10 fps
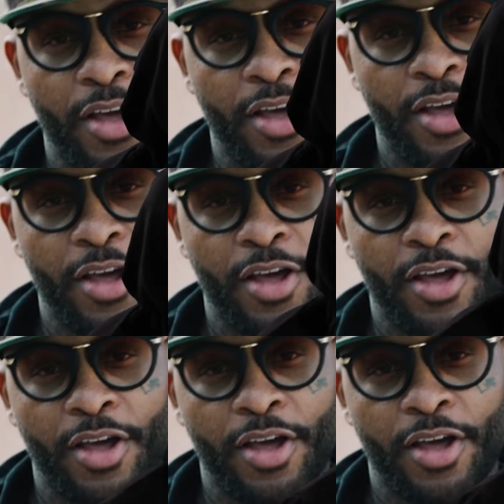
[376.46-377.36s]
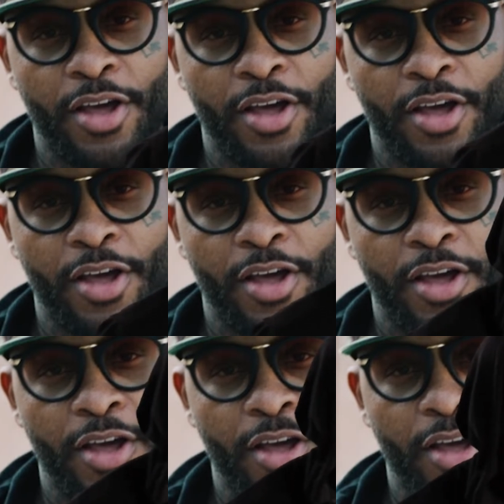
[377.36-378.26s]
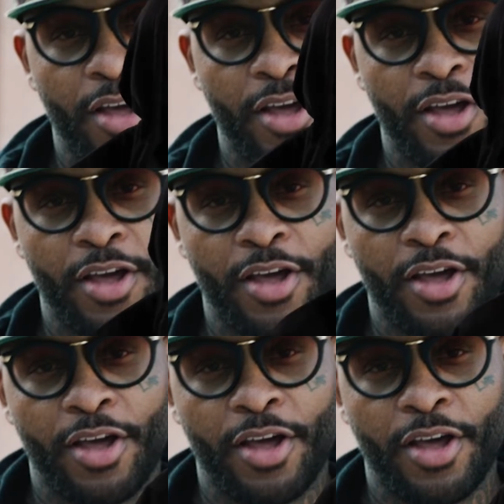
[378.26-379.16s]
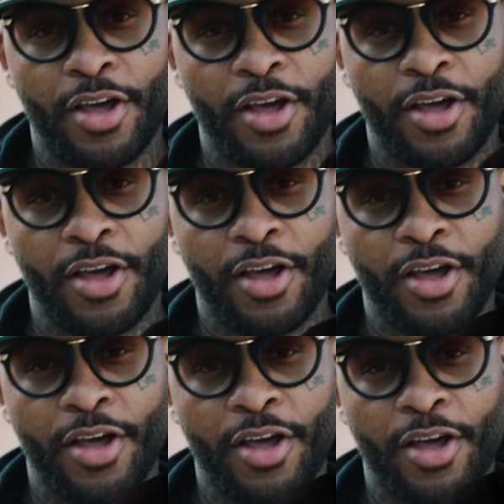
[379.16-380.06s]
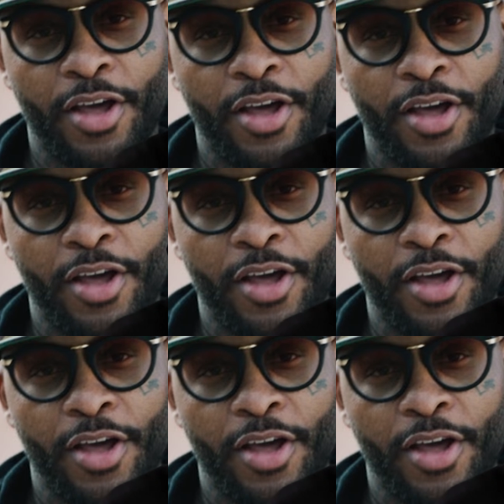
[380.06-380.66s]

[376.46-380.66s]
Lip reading: [no speech]